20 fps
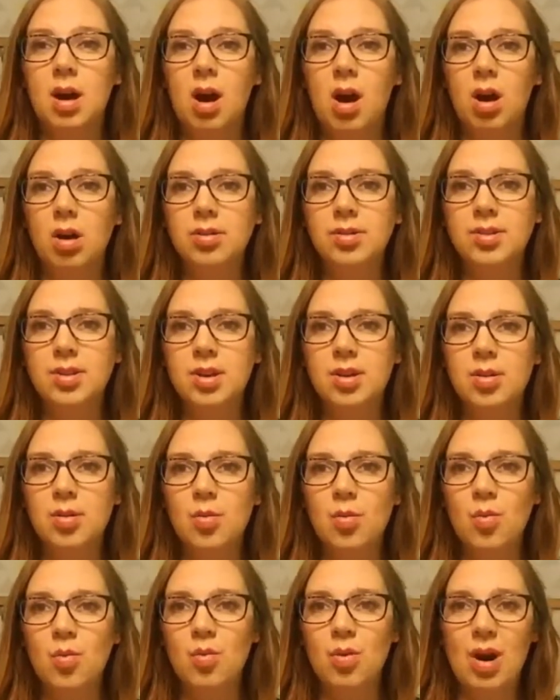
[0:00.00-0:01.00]

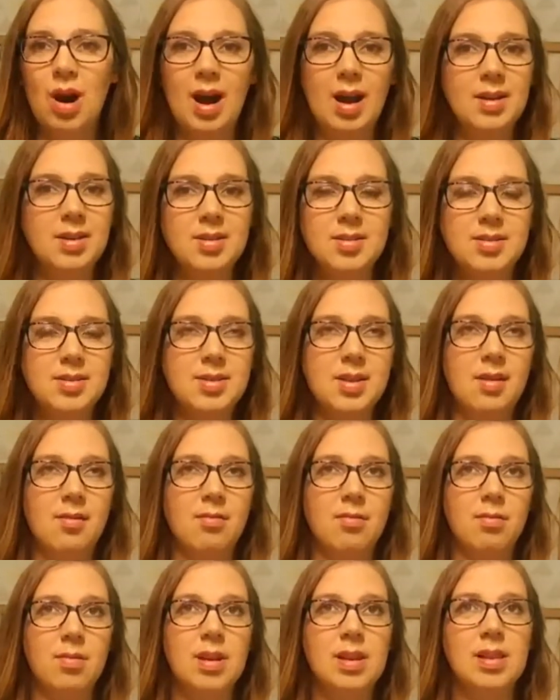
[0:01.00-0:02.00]
Also, I just
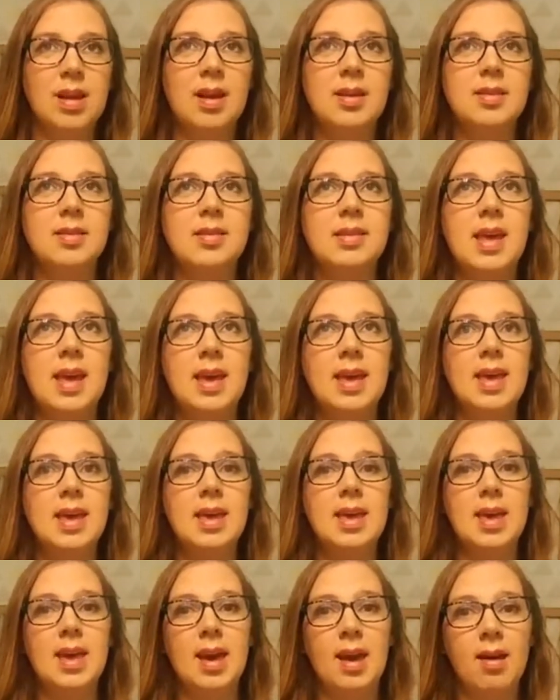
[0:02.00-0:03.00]
realized
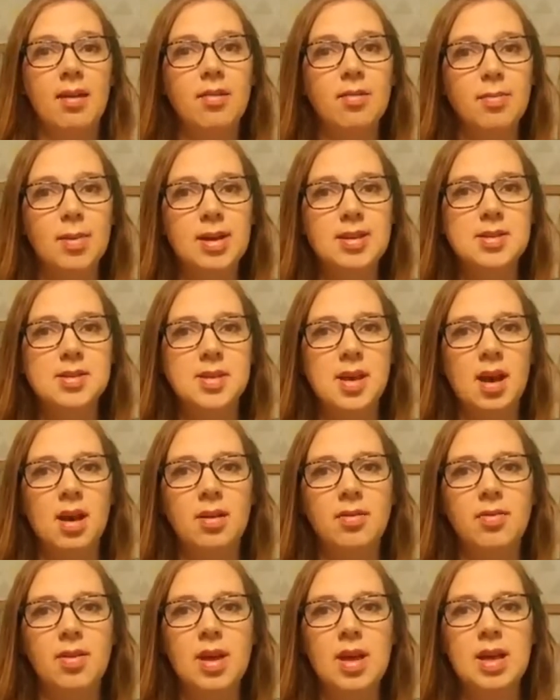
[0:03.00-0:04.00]
taking care of
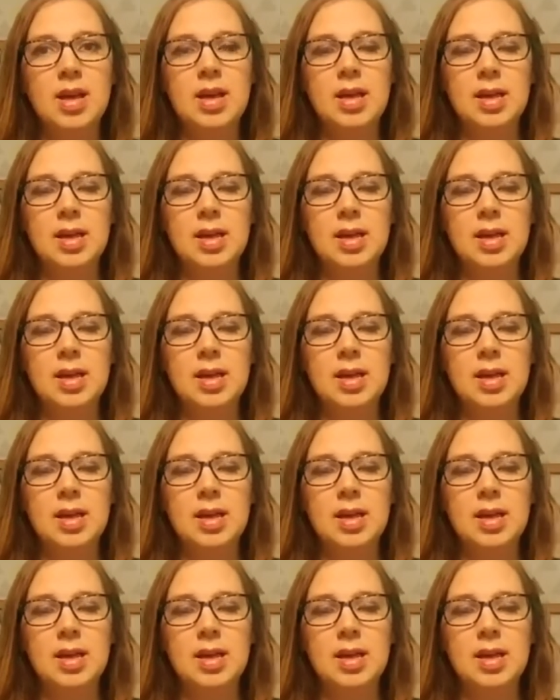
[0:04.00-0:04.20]
myself,